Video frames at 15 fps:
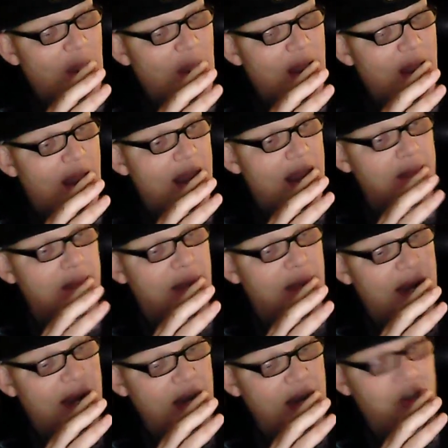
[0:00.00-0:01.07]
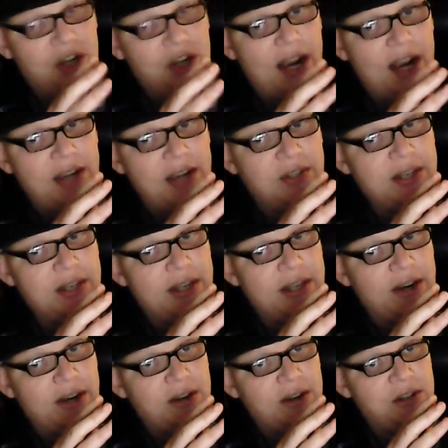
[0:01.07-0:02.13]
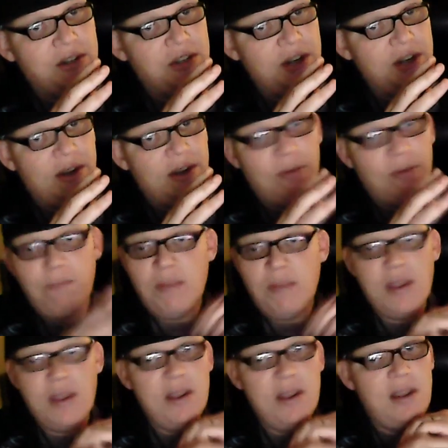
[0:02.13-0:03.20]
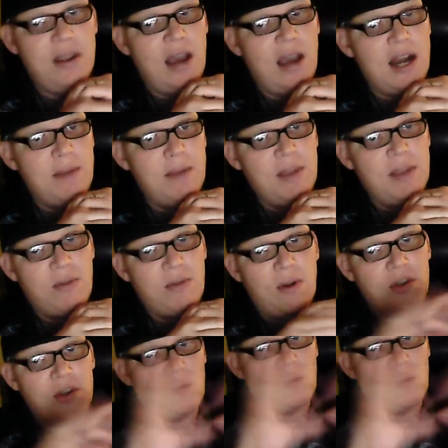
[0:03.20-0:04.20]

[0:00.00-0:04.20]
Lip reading: I had my HGA sitting there, just guiding me through all this